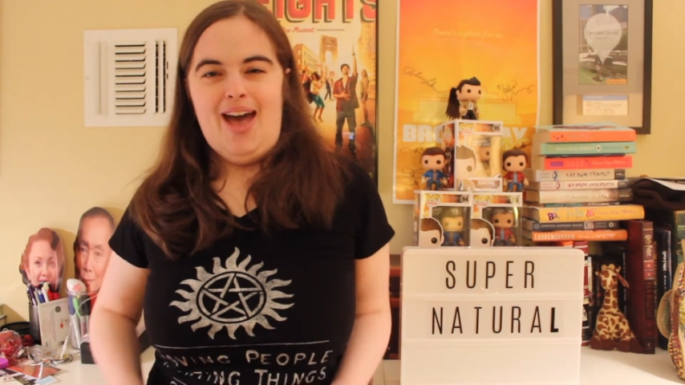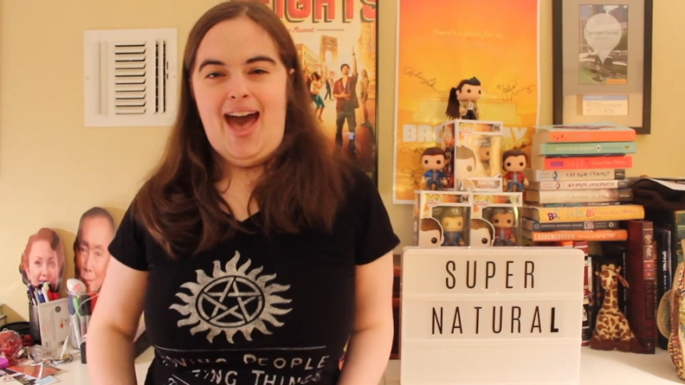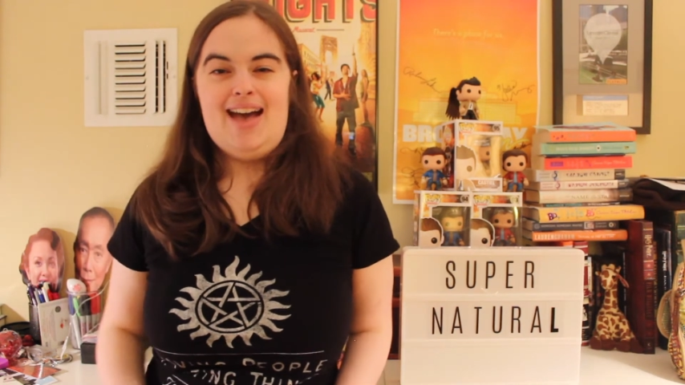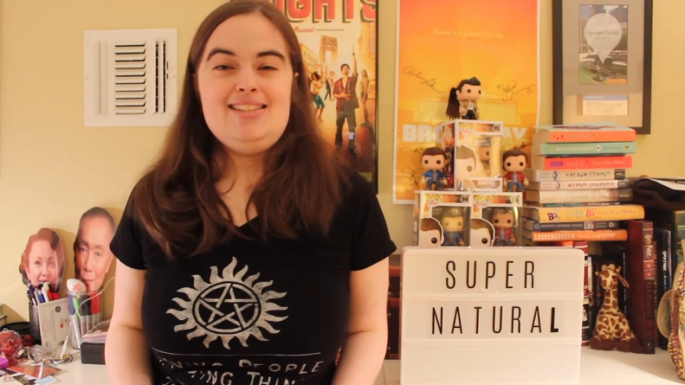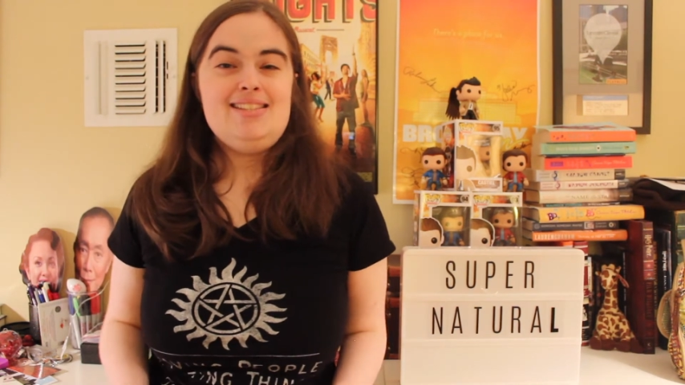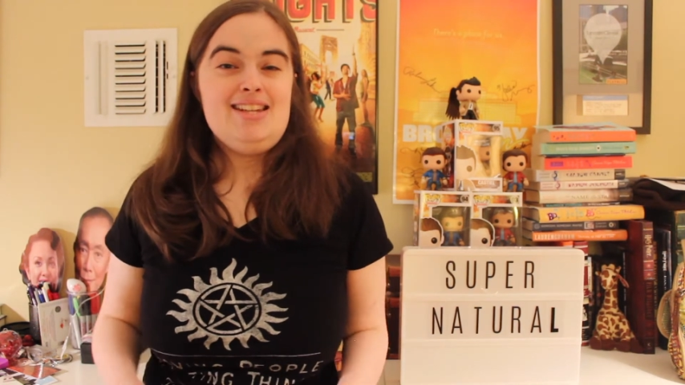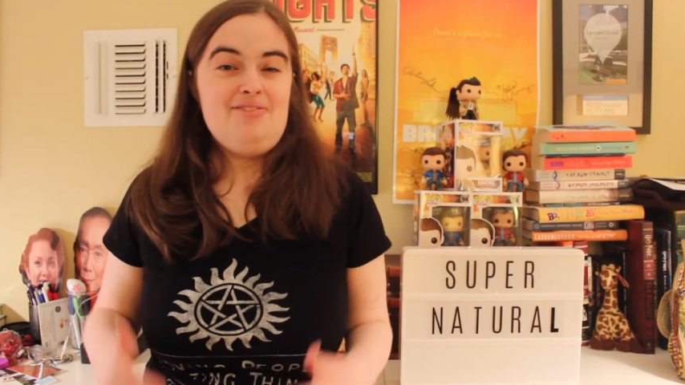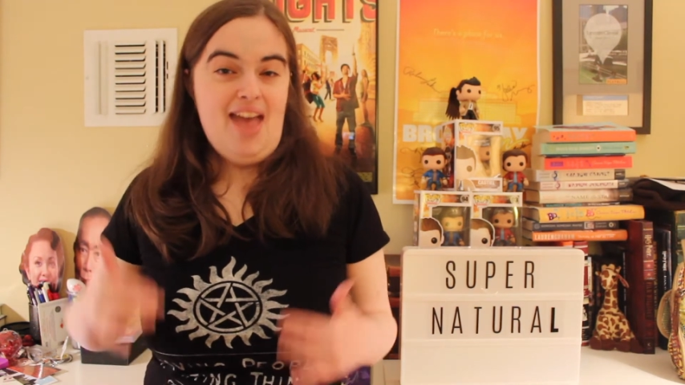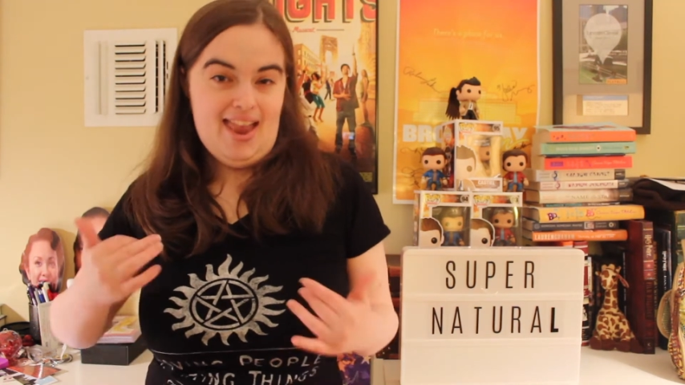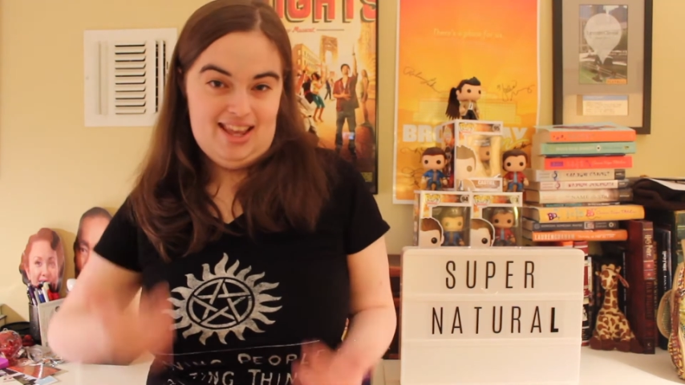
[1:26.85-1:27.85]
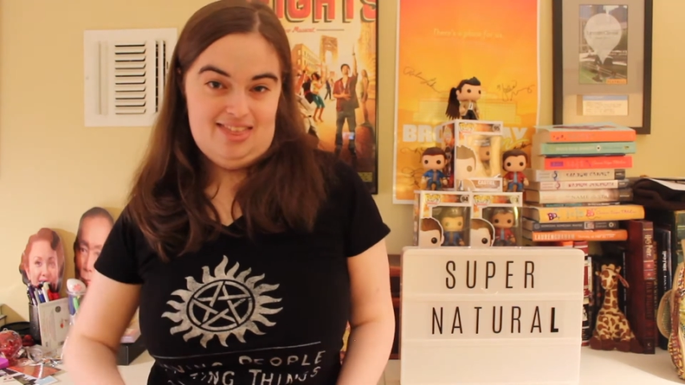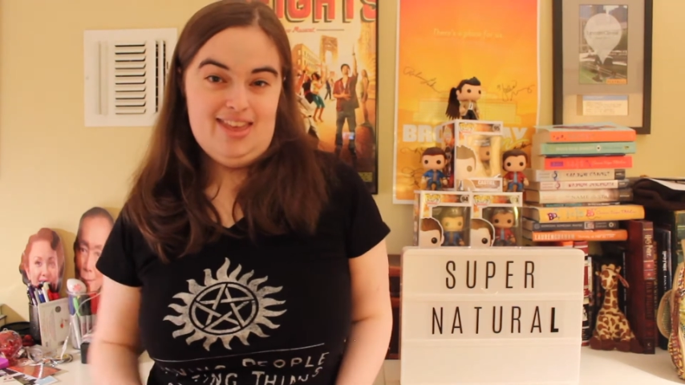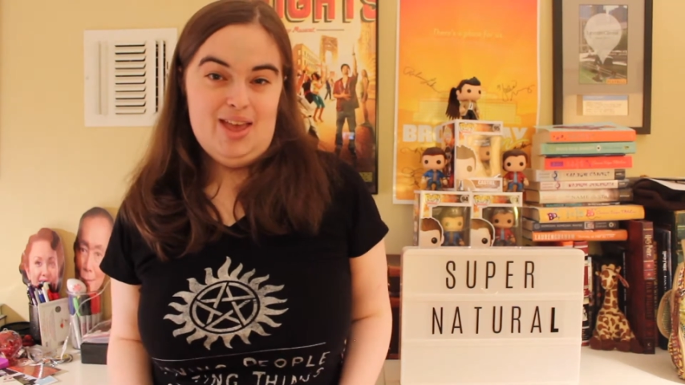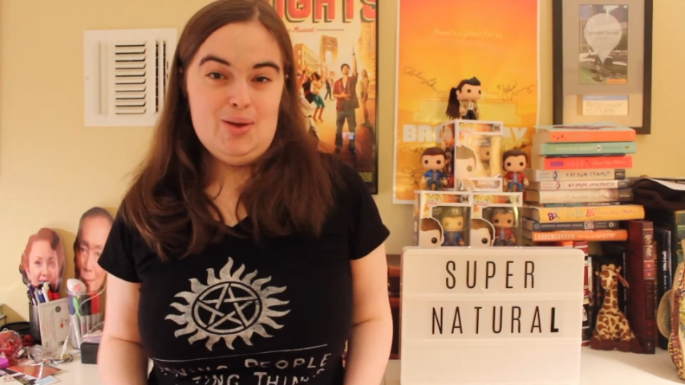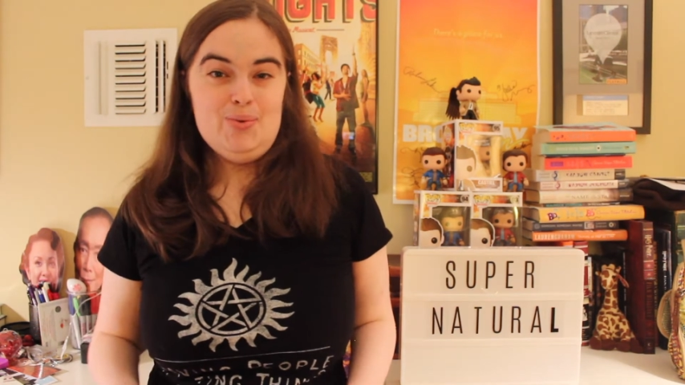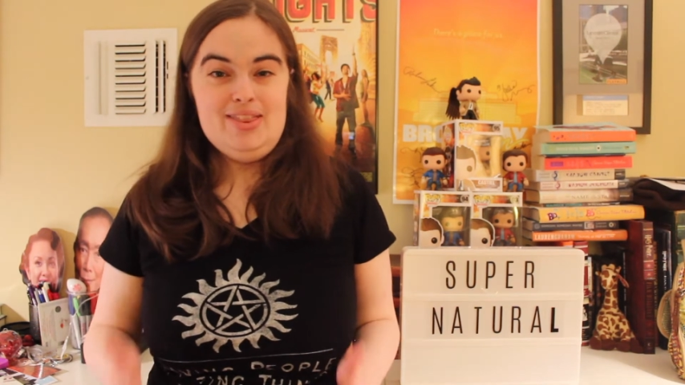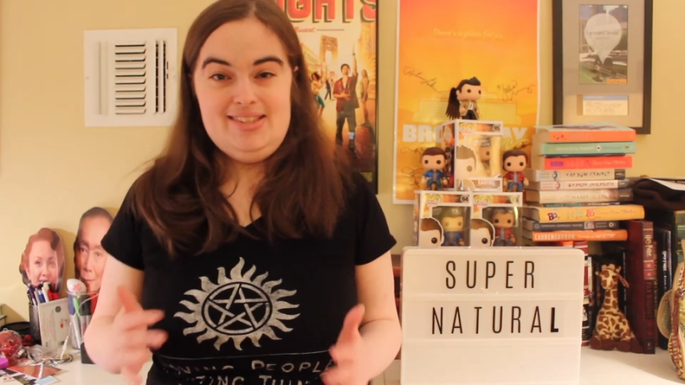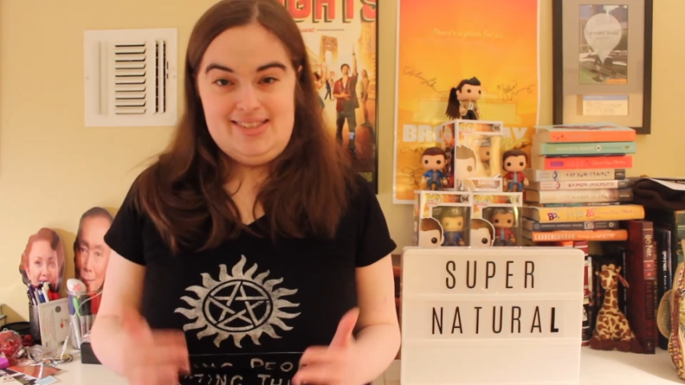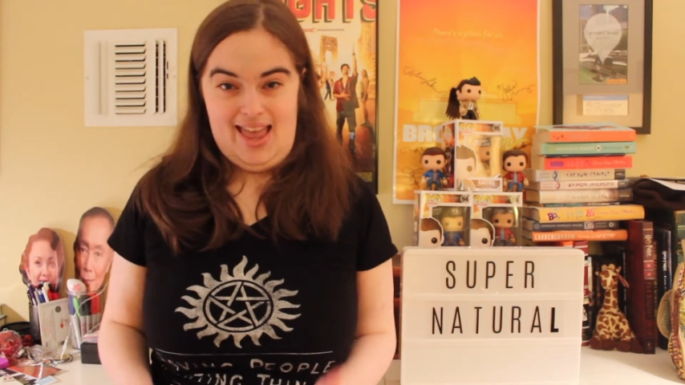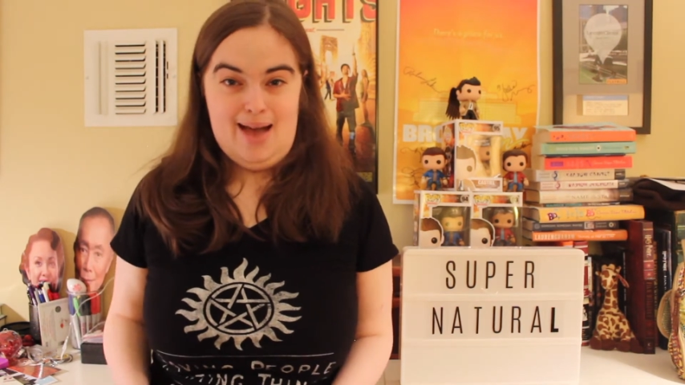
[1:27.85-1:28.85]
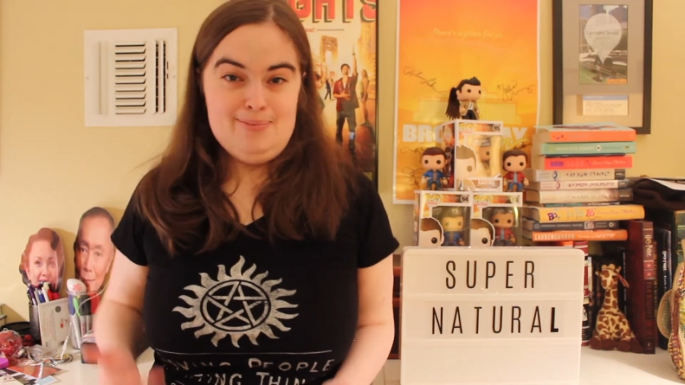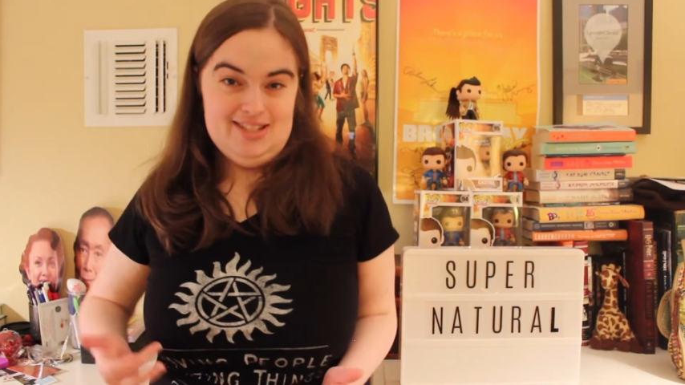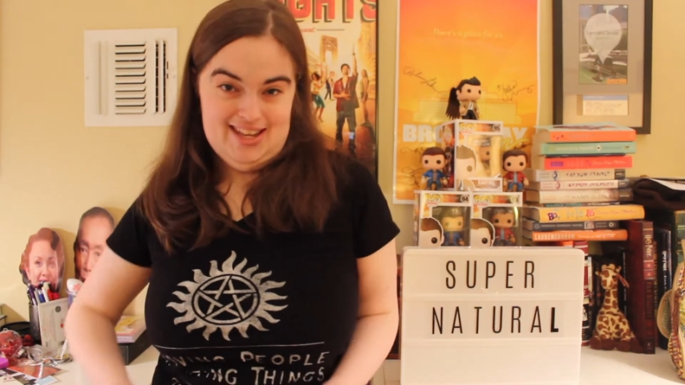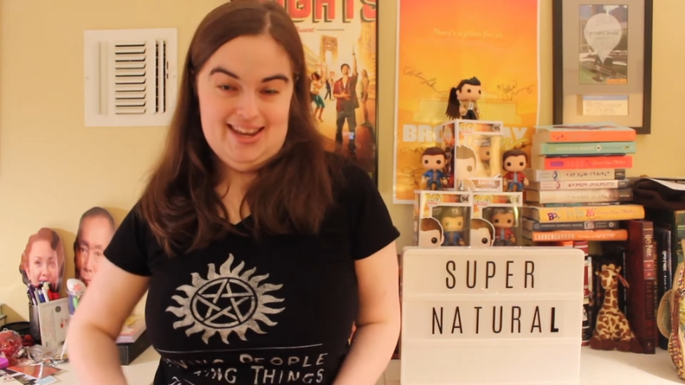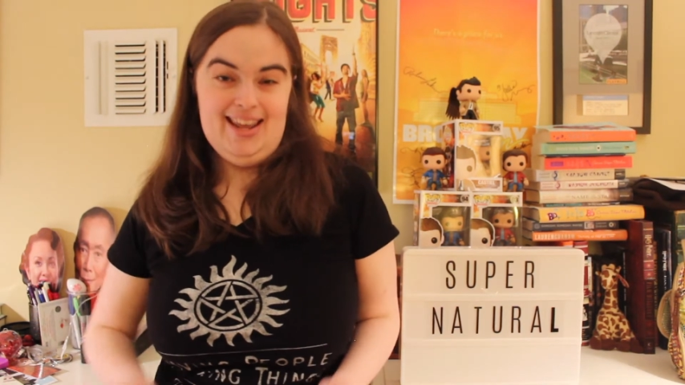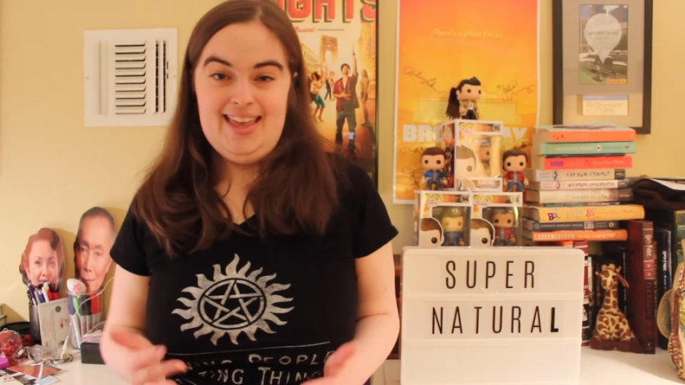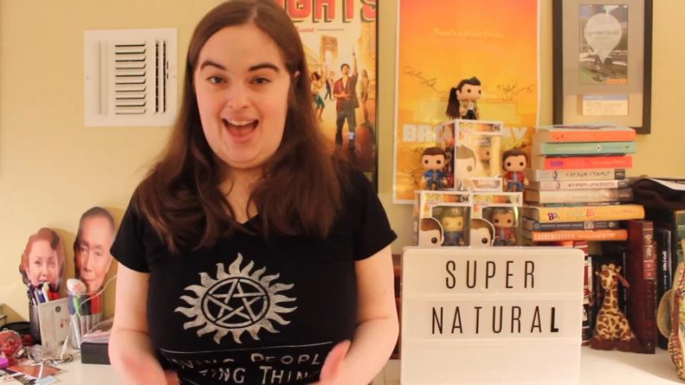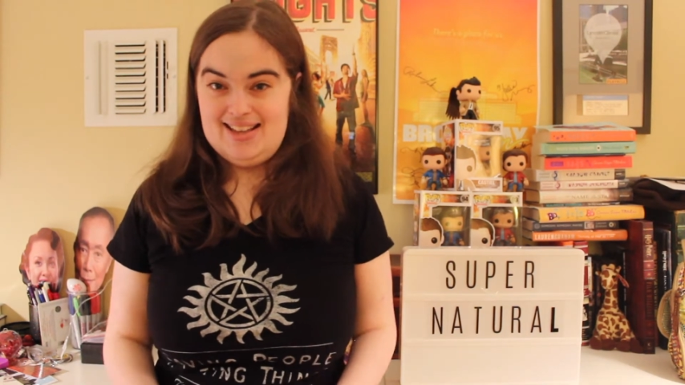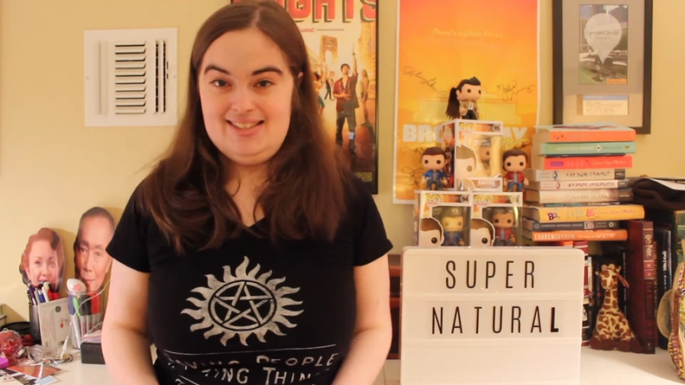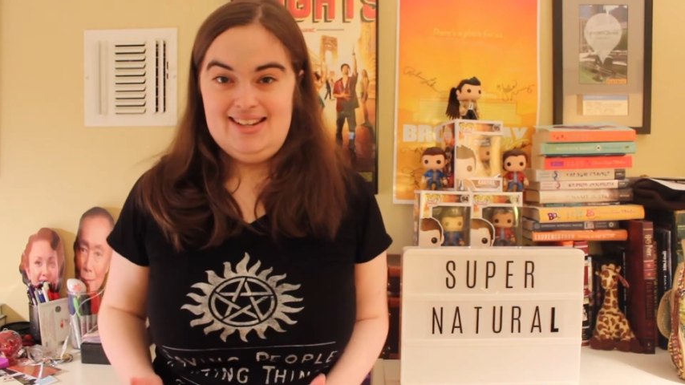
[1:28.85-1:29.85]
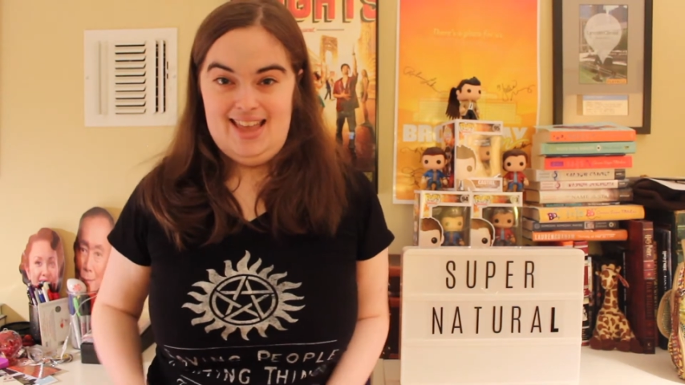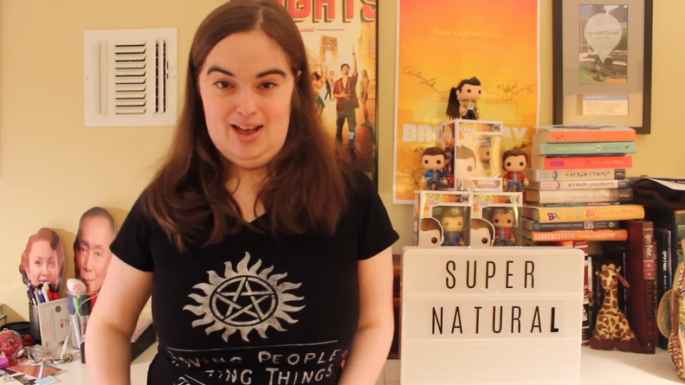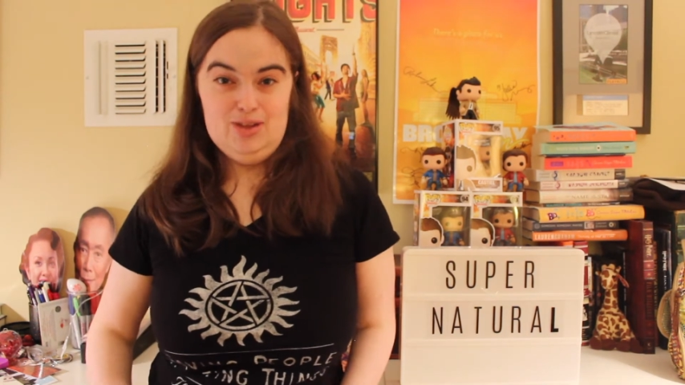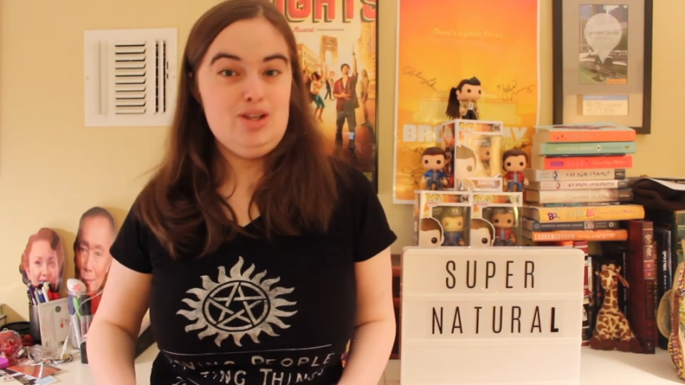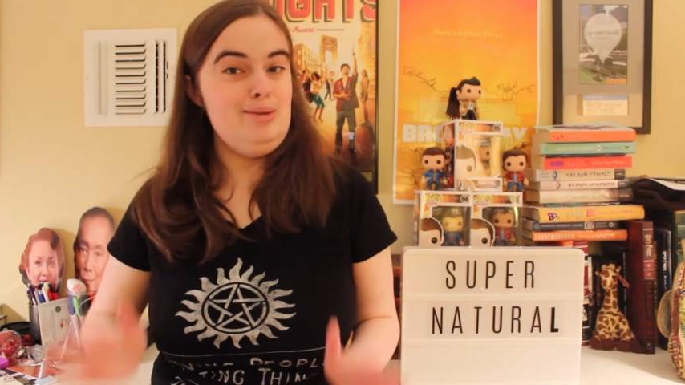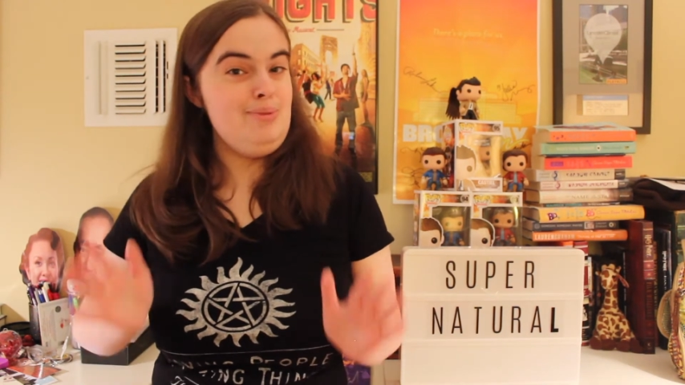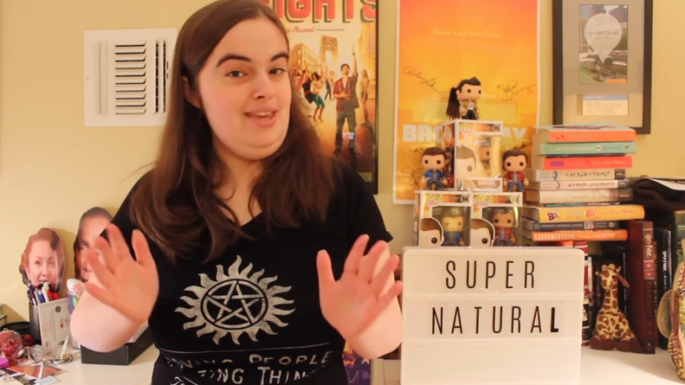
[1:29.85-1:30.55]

asked if anything with Sam, Dean, and Castiel could